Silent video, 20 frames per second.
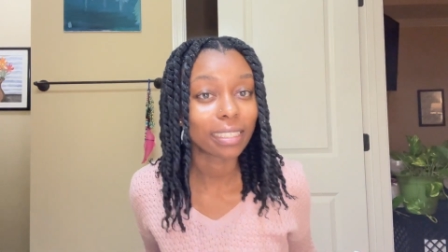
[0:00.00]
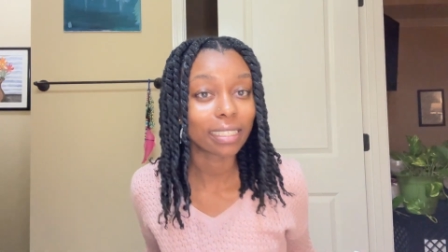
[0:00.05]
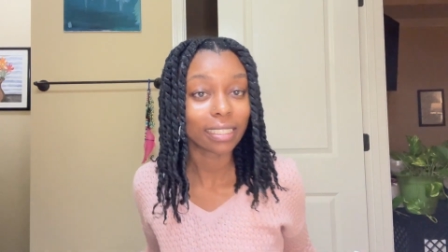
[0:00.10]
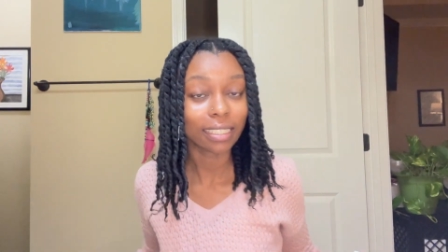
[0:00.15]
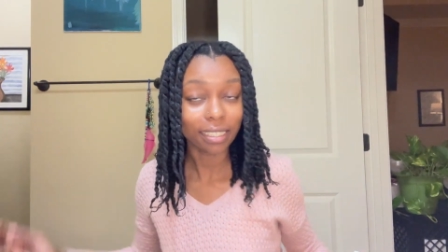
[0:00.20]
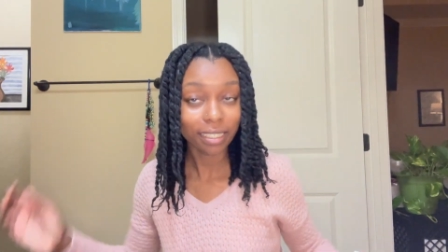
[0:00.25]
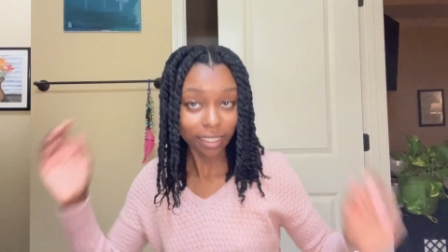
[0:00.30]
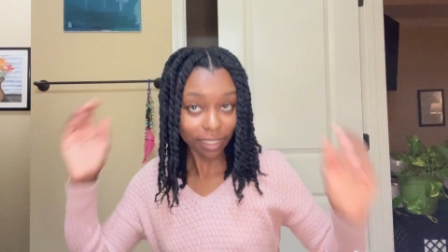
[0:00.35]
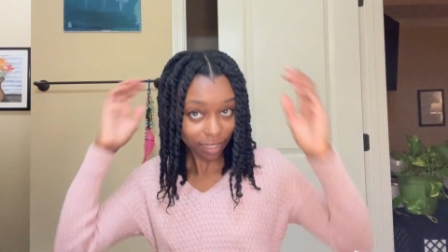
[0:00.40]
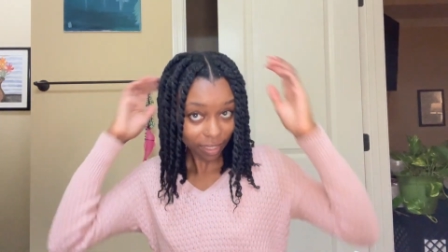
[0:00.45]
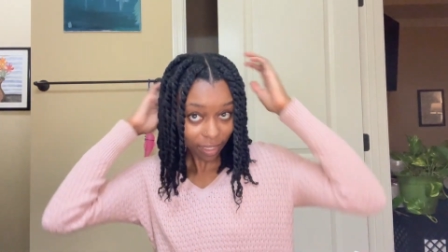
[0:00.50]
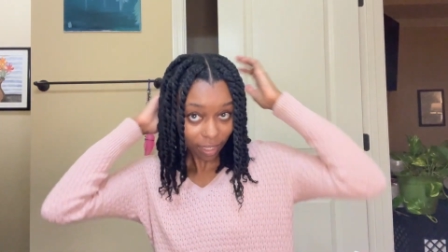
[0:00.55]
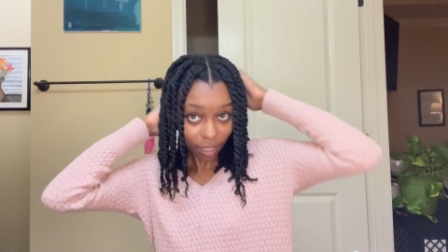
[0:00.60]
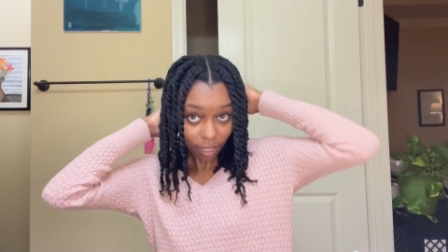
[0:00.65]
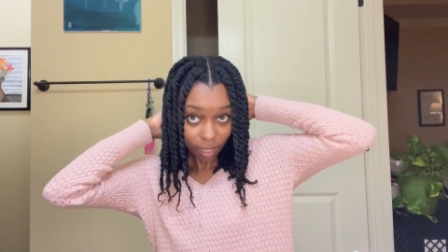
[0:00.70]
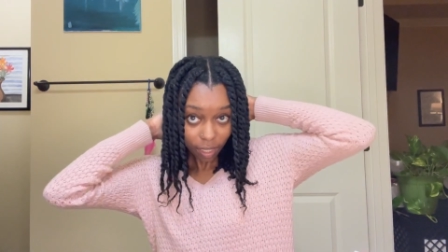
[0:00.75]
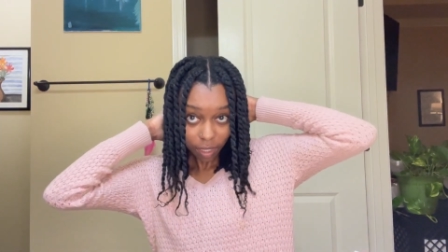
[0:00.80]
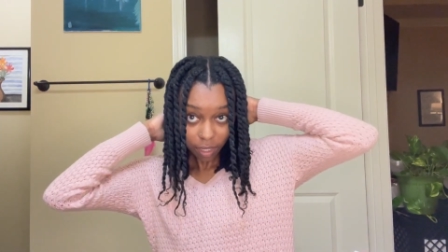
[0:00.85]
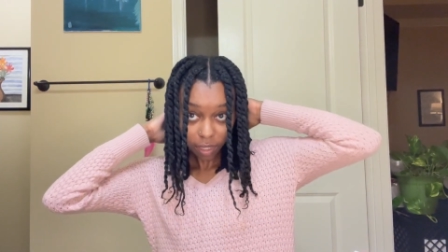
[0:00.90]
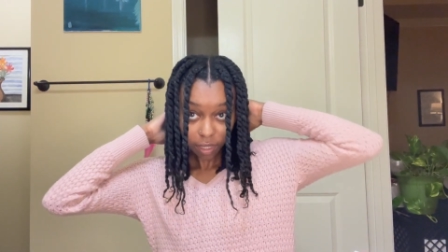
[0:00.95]
this
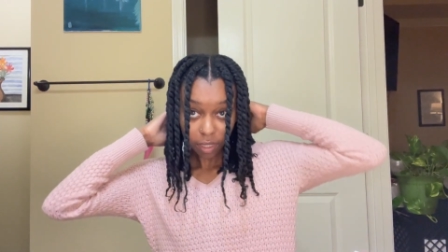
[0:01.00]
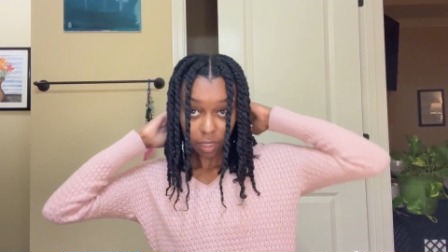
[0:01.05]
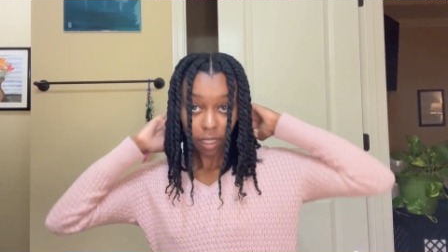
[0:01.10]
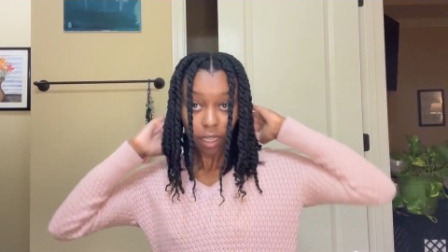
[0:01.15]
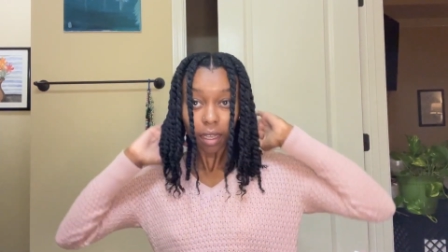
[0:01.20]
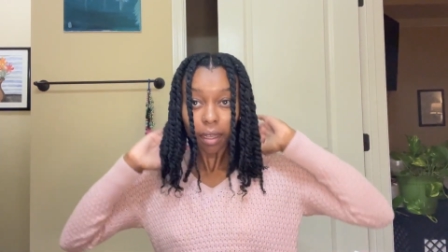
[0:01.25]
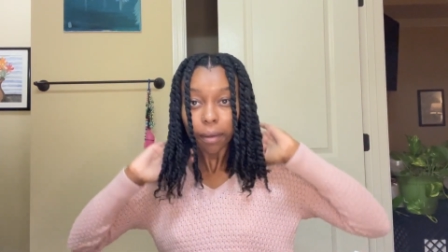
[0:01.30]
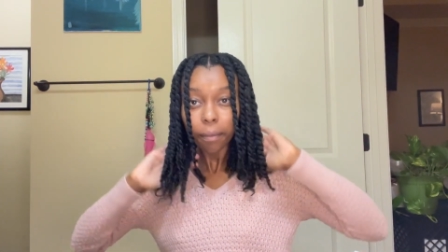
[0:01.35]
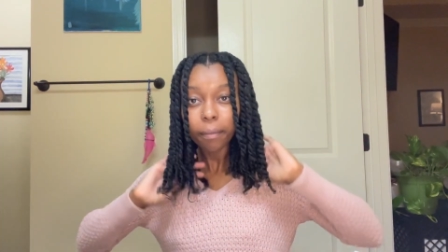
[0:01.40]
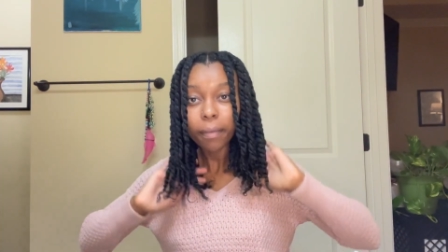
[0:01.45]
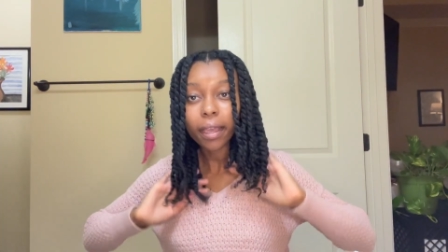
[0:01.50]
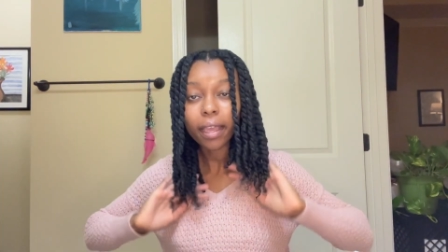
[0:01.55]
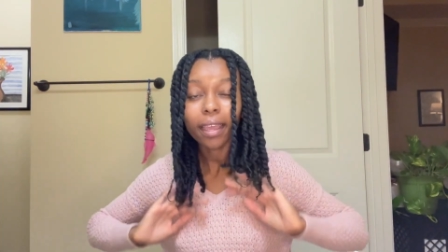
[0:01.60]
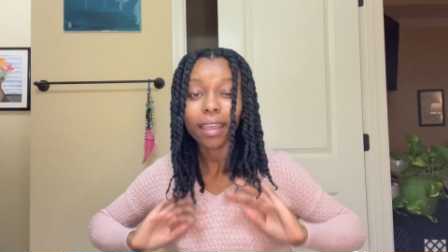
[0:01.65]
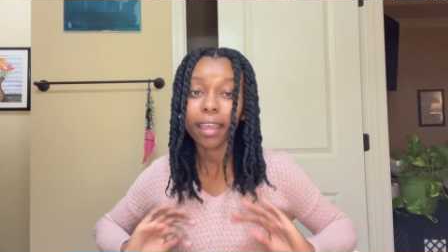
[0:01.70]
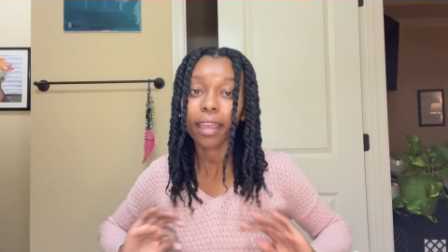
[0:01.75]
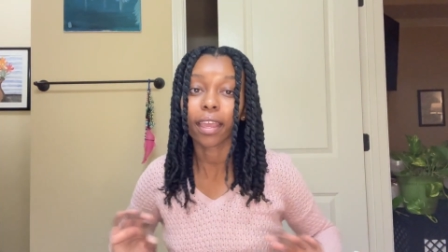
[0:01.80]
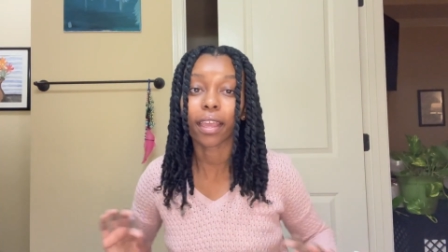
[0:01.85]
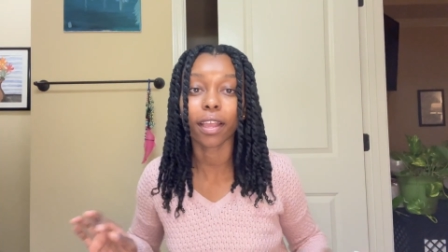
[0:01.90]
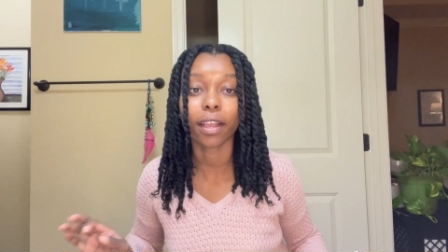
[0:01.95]
is my
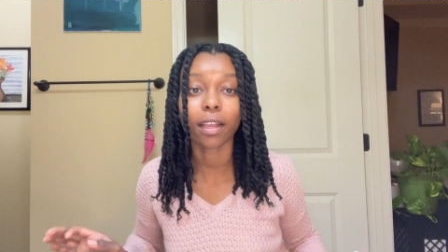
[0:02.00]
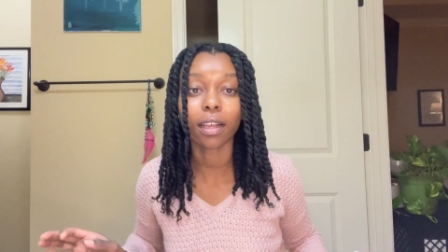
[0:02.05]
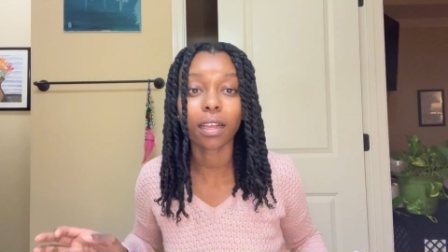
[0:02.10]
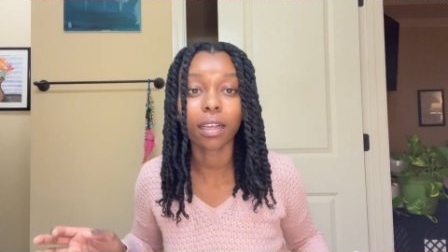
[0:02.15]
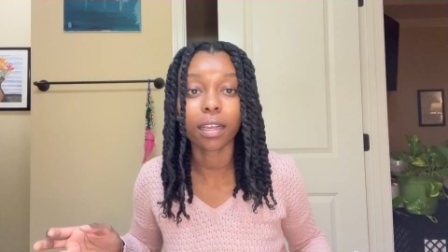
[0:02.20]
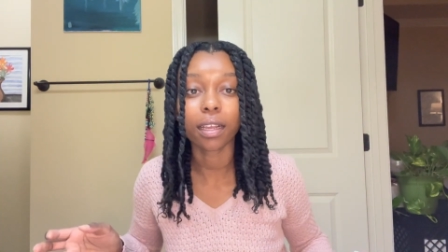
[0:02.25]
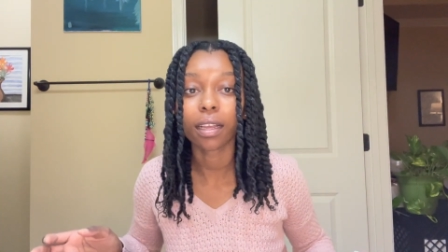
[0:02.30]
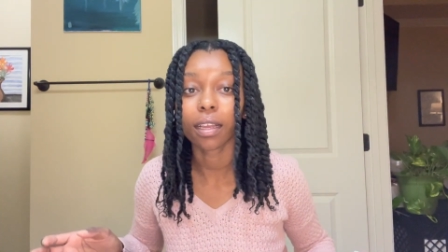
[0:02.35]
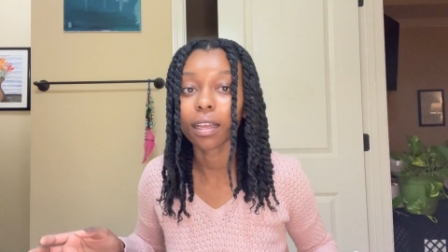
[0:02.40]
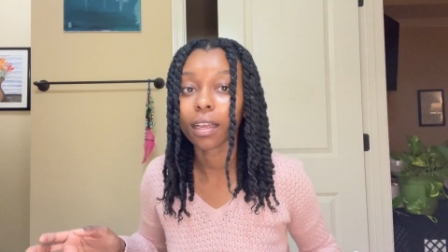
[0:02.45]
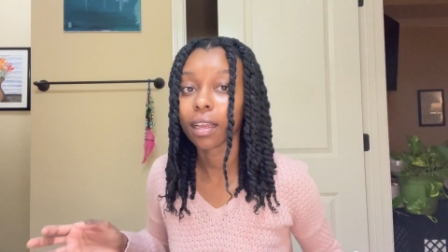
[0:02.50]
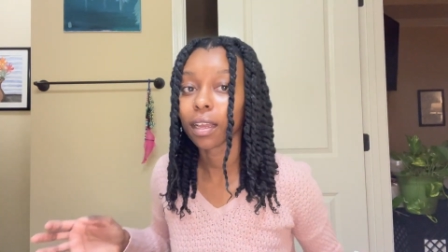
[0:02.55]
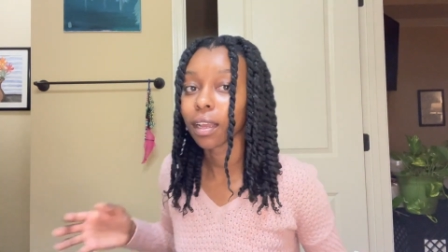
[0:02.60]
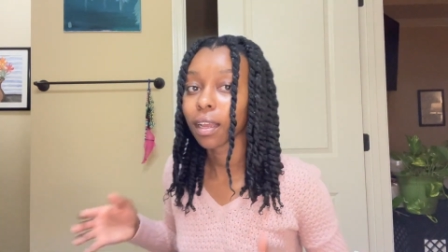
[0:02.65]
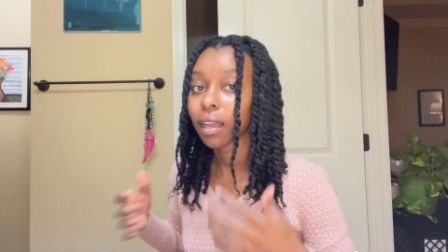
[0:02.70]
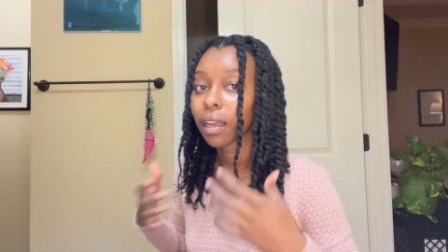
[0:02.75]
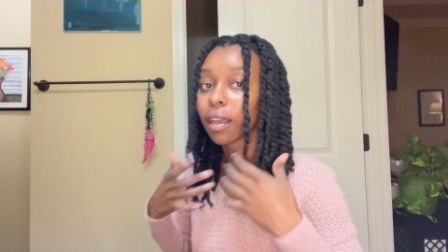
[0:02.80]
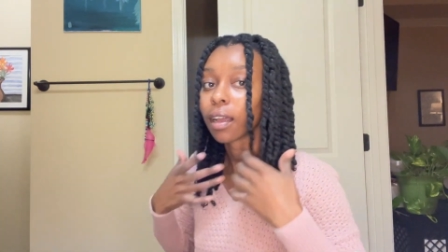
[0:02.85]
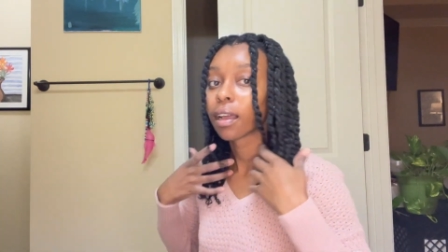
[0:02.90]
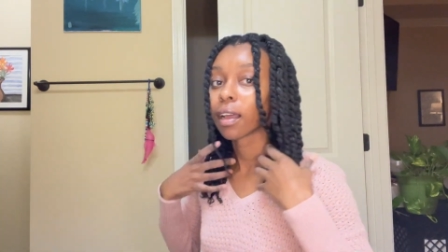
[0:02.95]
hair
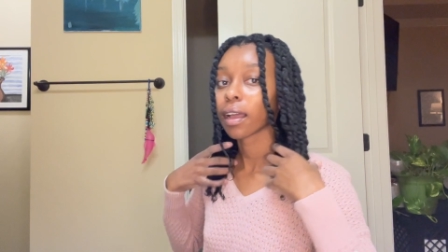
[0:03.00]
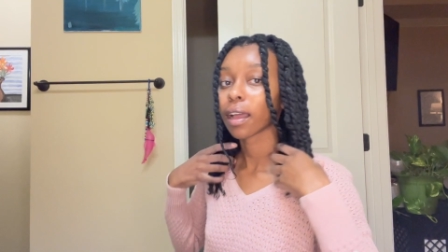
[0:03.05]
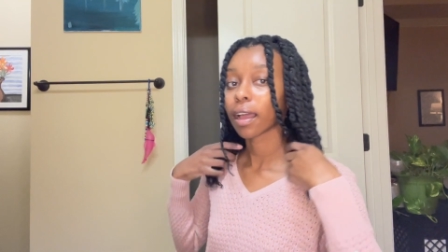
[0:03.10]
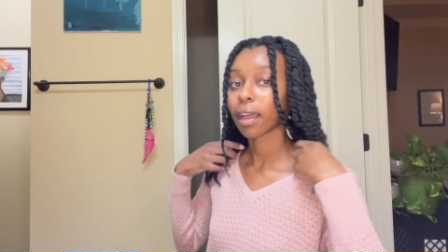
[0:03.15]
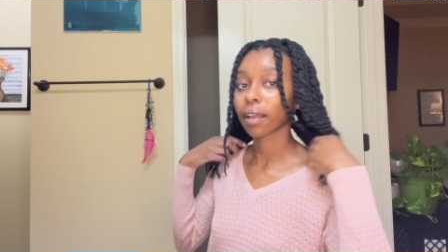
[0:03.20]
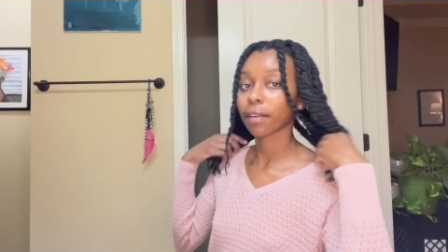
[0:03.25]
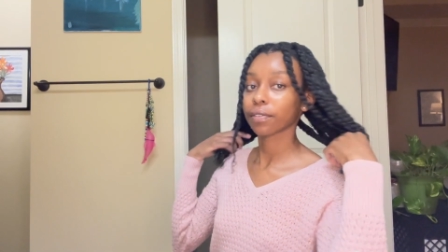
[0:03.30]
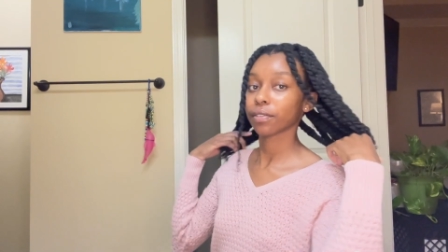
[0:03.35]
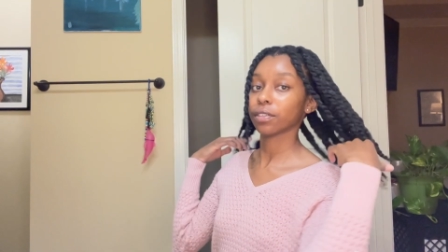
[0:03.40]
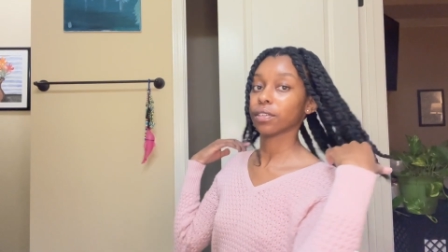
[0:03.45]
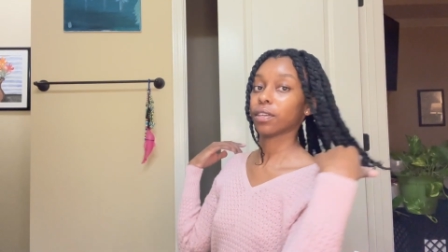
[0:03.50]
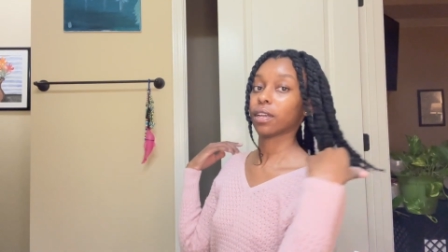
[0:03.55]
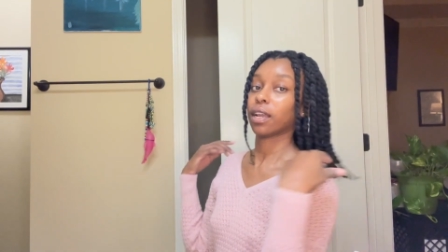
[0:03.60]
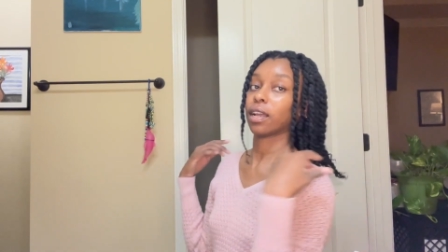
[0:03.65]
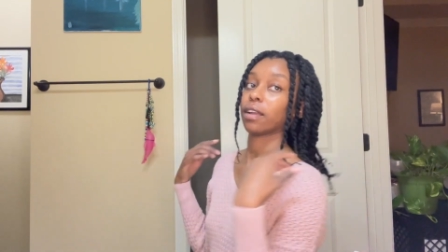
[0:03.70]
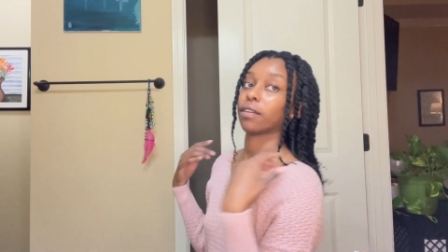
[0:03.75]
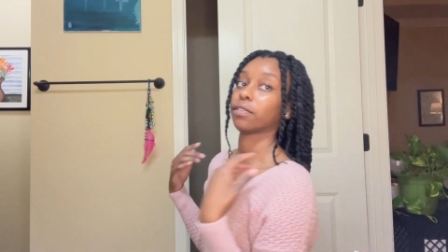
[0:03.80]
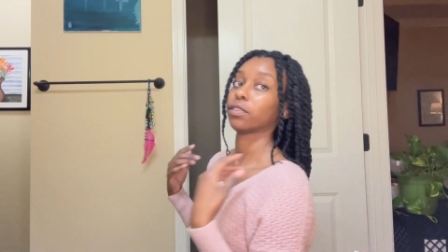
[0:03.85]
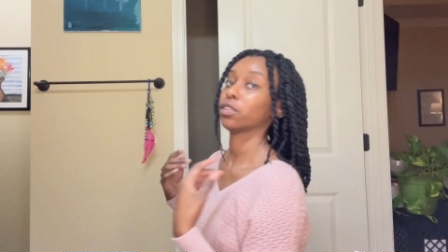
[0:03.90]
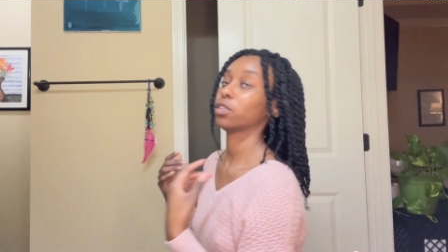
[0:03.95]
after
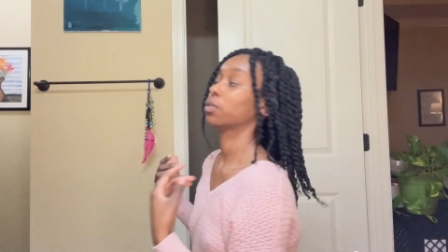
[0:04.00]
I've